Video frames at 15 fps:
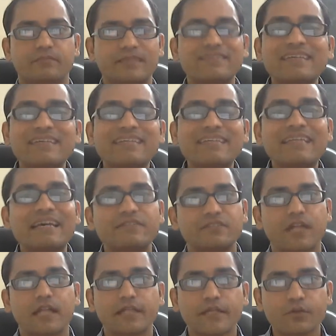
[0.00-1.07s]
It has
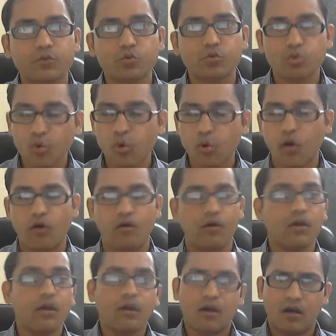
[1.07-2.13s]
nothing to do of